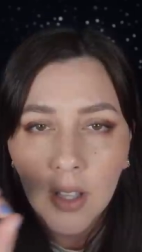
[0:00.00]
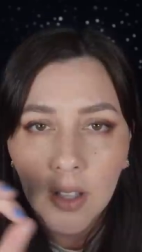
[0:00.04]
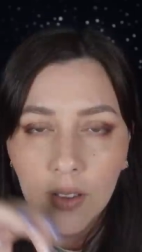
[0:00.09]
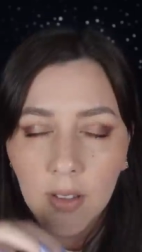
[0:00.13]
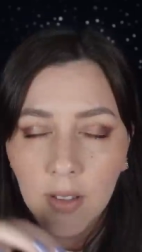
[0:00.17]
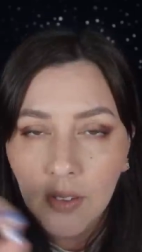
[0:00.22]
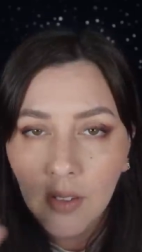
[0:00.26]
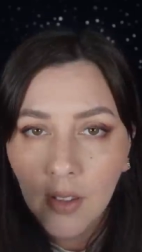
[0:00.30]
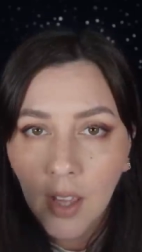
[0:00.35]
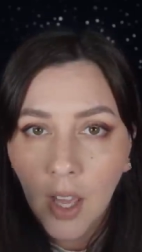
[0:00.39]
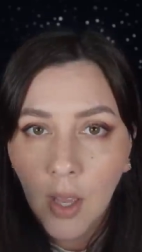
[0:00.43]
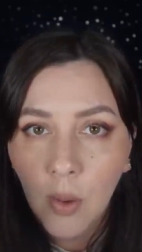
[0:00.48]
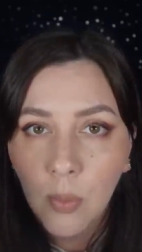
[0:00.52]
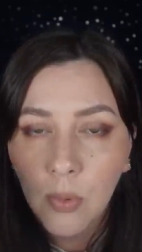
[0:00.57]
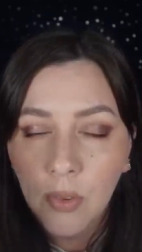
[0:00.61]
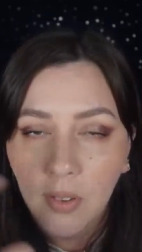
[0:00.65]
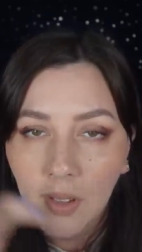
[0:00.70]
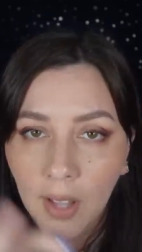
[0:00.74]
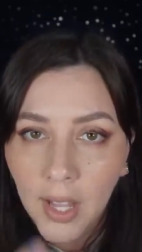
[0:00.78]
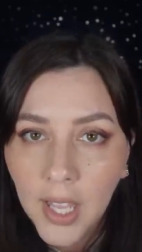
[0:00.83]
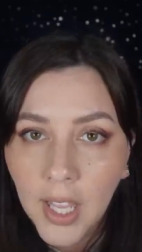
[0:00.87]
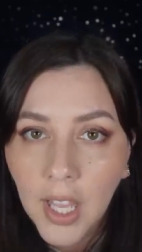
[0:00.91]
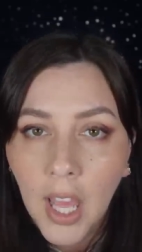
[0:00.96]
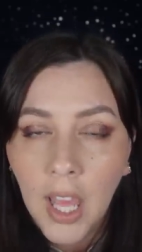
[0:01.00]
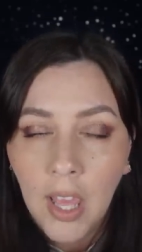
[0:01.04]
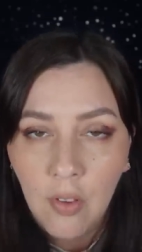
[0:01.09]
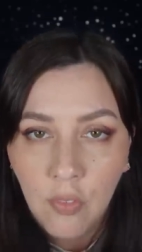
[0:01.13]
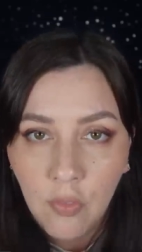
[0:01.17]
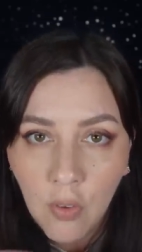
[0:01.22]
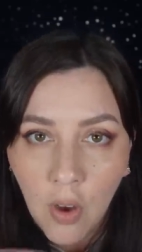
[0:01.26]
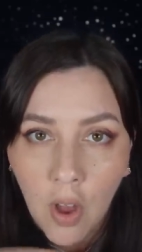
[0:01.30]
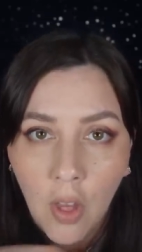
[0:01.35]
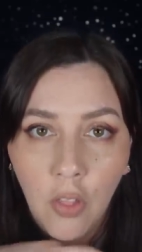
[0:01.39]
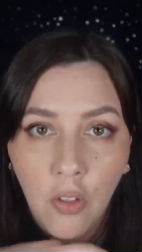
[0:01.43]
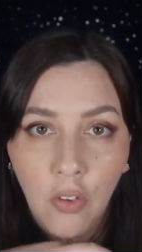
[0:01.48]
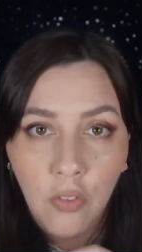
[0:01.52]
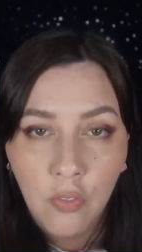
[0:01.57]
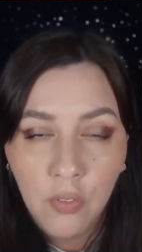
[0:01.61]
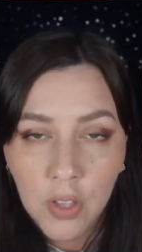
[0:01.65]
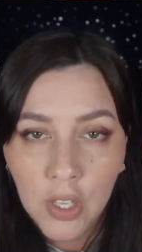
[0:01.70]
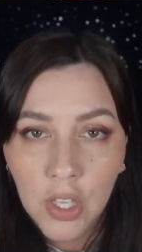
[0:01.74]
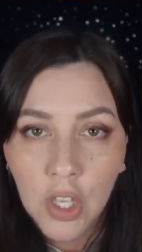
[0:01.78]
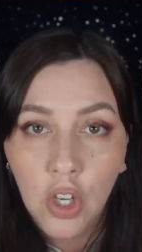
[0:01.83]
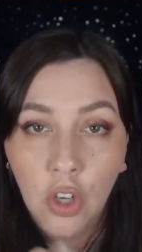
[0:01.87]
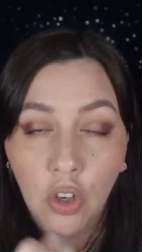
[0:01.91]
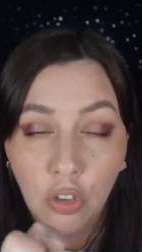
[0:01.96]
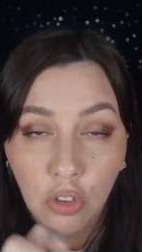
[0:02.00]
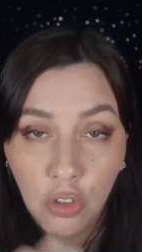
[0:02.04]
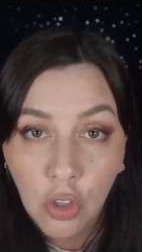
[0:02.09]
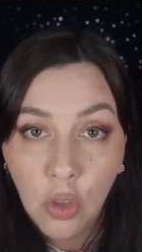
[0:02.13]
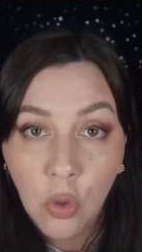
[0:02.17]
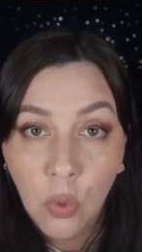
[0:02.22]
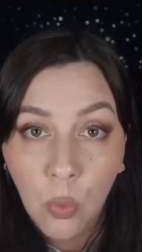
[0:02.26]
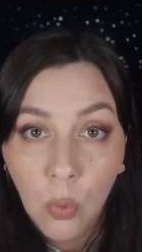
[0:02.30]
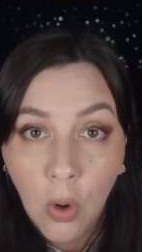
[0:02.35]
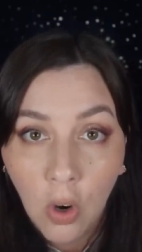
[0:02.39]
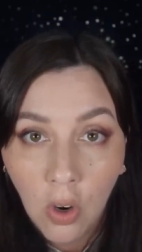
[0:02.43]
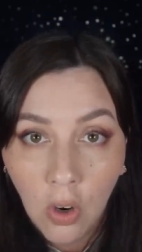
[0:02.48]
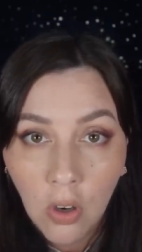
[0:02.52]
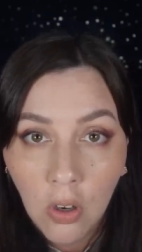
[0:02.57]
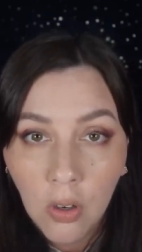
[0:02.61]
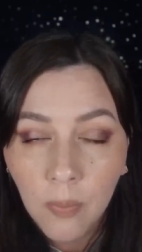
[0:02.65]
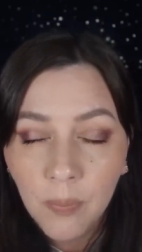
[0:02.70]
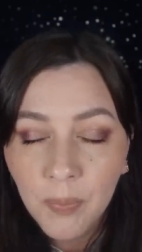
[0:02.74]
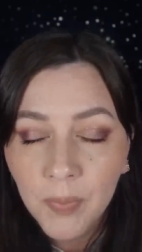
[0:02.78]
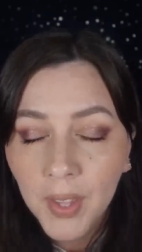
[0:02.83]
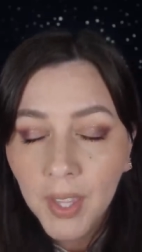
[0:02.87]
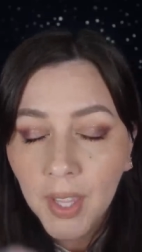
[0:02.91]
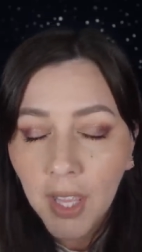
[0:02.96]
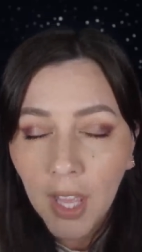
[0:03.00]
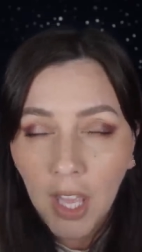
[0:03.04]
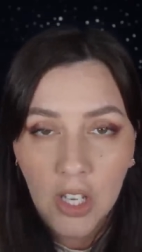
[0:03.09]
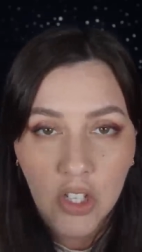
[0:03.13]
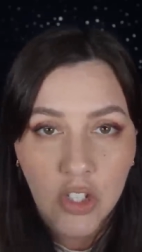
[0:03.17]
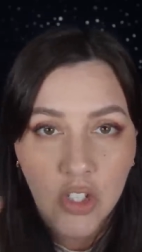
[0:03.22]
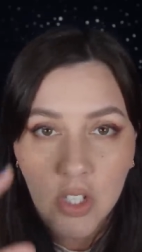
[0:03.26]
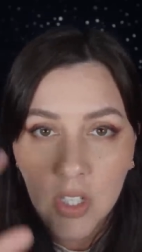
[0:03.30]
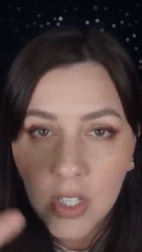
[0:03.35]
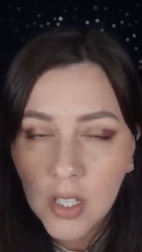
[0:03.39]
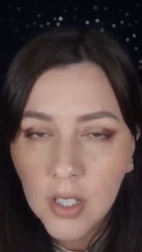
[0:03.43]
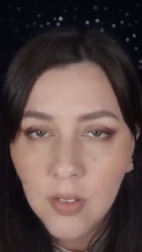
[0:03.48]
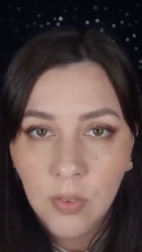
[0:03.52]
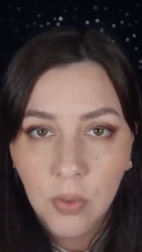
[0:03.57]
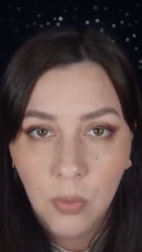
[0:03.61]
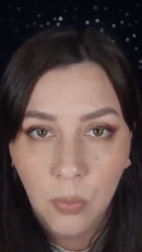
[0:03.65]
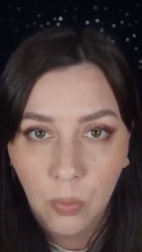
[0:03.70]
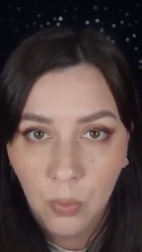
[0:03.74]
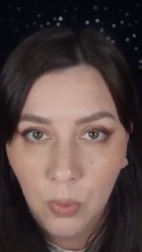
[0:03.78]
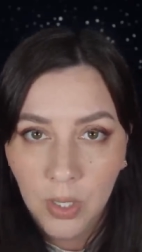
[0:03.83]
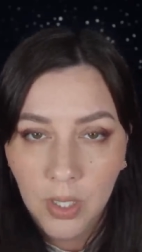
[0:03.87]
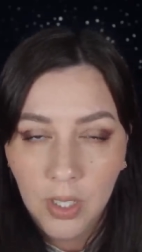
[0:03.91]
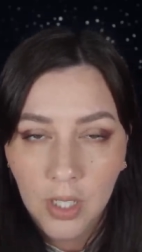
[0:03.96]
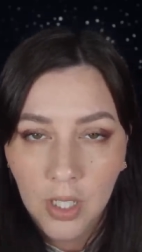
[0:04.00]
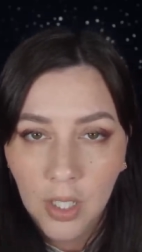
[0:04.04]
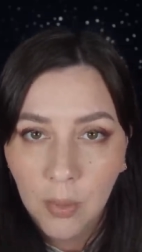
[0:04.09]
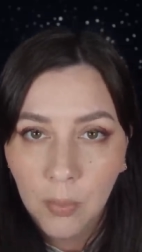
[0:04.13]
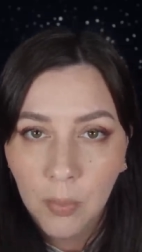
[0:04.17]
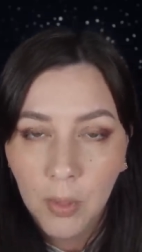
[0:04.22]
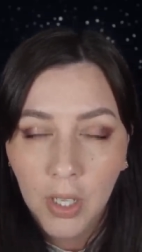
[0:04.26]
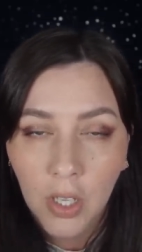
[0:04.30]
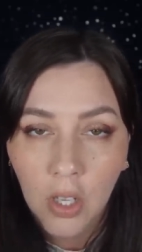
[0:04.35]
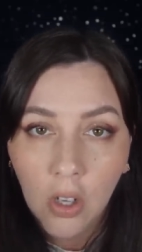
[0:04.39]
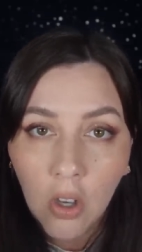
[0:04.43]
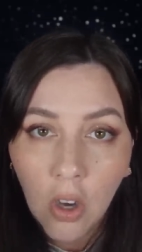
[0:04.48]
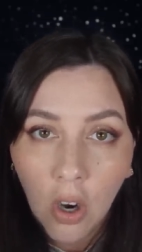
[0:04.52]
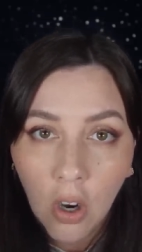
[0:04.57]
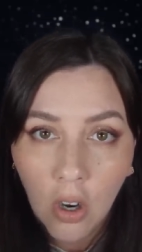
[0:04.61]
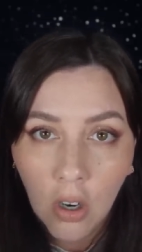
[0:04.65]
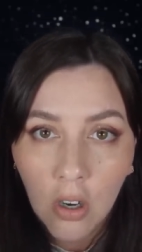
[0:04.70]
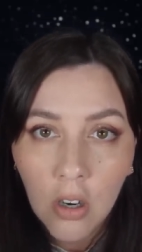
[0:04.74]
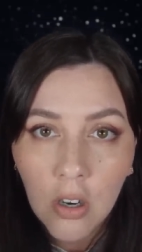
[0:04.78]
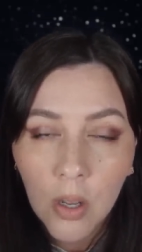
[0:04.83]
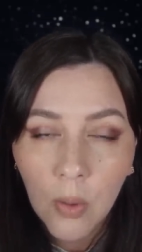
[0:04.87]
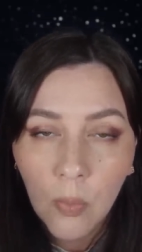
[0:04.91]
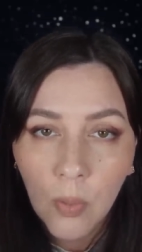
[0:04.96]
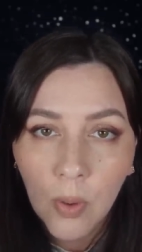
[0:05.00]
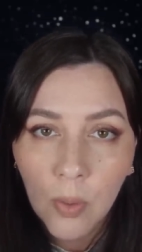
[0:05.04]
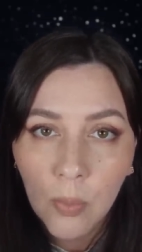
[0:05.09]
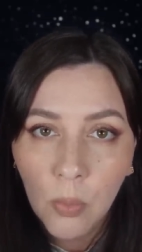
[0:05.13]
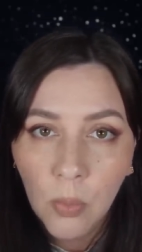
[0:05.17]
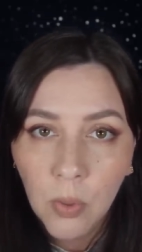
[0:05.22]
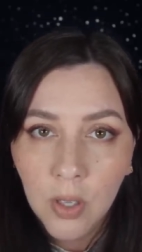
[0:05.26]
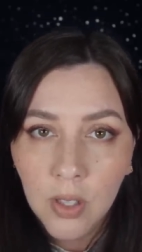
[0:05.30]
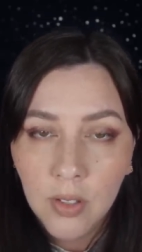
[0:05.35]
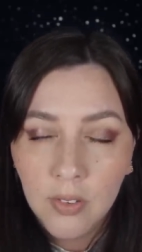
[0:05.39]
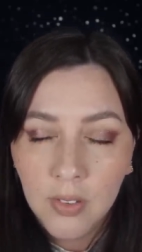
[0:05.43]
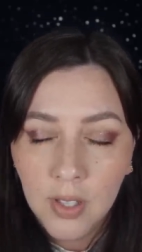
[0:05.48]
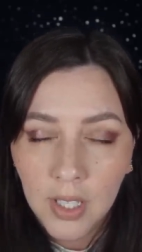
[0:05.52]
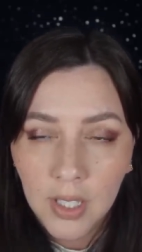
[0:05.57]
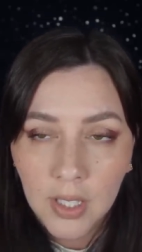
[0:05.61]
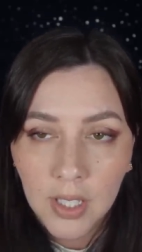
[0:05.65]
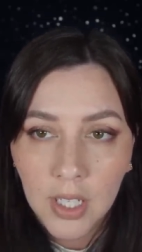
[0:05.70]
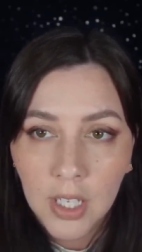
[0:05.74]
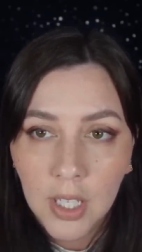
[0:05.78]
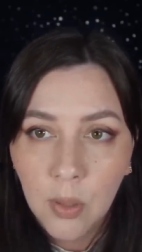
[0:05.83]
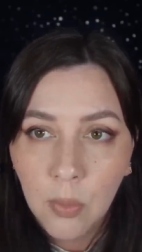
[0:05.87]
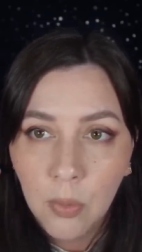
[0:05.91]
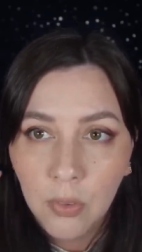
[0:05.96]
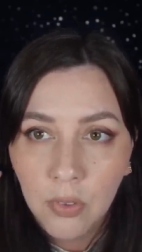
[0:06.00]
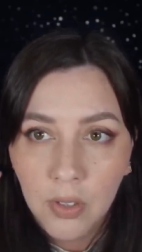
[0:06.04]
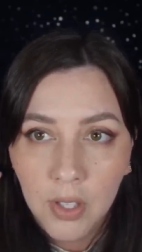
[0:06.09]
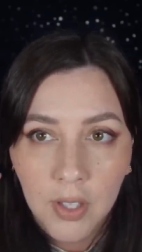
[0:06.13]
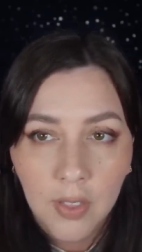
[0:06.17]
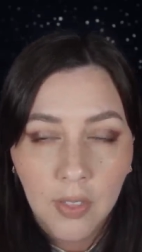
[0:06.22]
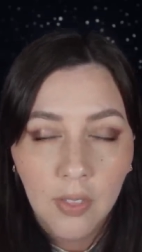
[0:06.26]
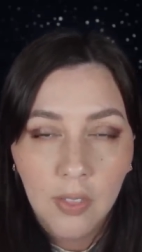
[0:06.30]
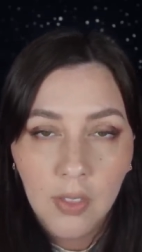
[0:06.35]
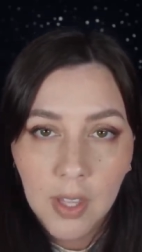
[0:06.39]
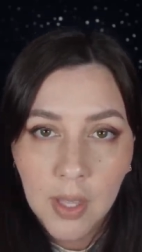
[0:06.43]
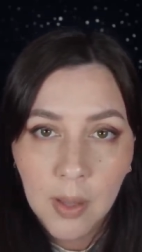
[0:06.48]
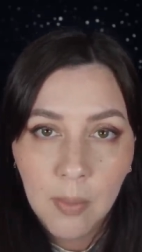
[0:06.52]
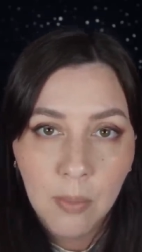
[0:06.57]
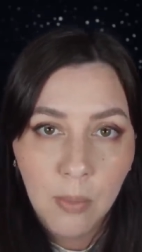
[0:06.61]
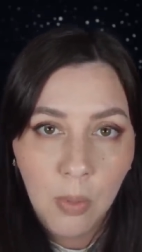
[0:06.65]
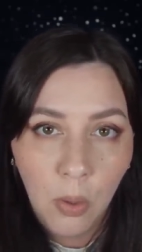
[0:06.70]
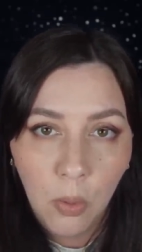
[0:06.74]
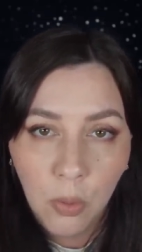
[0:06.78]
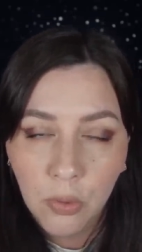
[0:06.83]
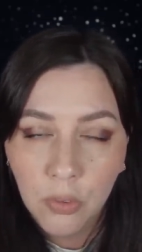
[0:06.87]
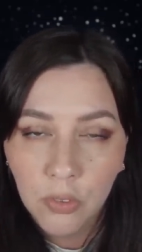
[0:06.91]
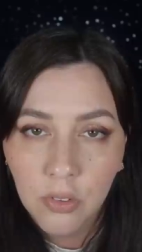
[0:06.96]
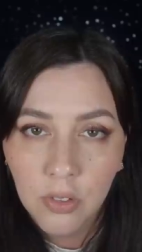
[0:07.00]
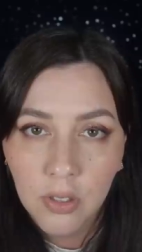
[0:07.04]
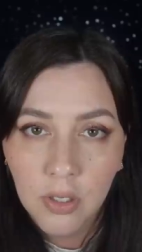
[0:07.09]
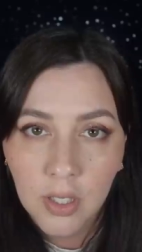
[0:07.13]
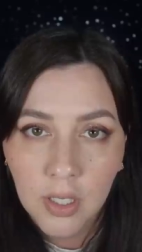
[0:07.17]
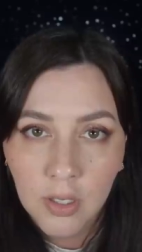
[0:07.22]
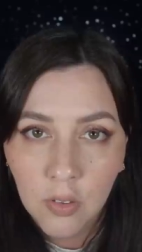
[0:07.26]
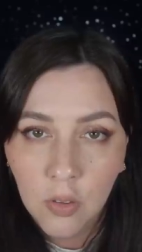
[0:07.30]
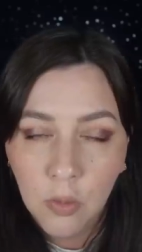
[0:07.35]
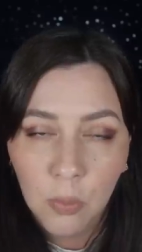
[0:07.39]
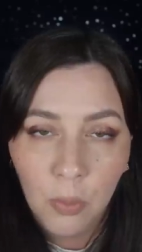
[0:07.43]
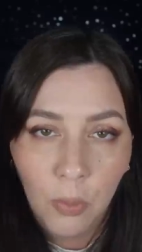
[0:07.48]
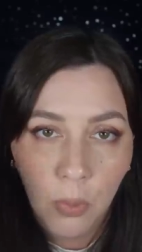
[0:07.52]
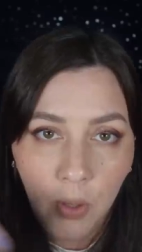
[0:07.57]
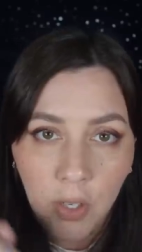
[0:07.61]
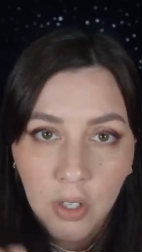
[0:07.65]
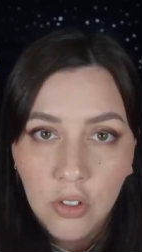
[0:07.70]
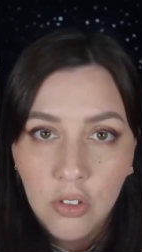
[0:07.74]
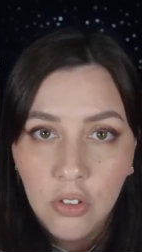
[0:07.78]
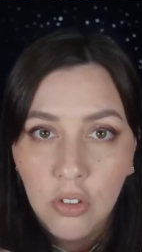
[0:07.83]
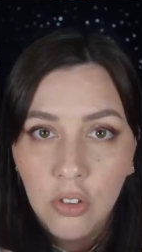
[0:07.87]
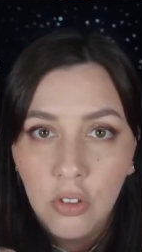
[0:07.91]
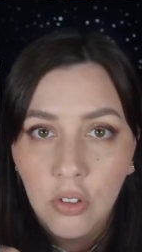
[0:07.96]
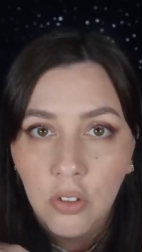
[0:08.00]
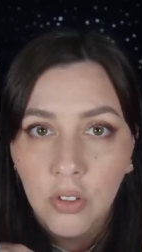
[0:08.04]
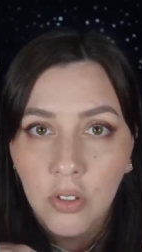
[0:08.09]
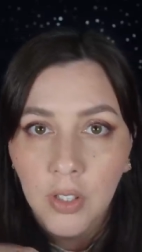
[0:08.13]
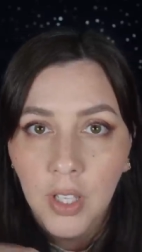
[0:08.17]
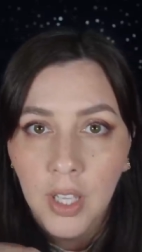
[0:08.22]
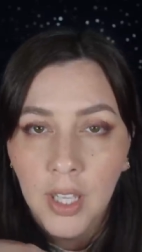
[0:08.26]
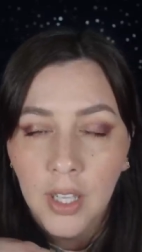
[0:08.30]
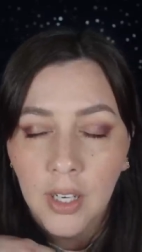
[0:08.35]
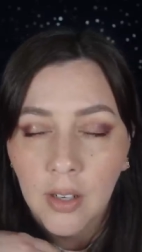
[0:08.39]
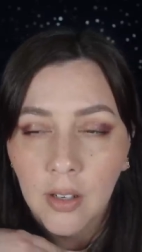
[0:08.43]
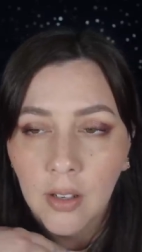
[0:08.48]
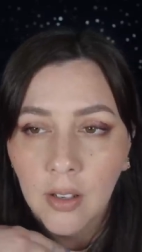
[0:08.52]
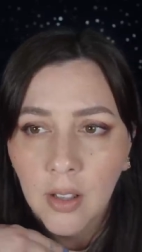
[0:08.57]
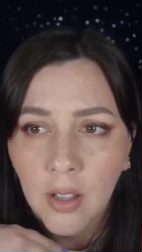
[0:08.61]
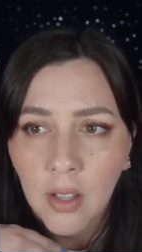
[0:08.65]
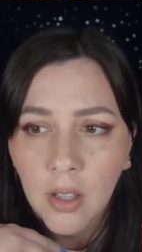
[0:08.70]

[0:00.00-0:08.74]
this guy was like a father figure to her. And she had even written him, like, a card at one point saying that he was, like, the most inspirational and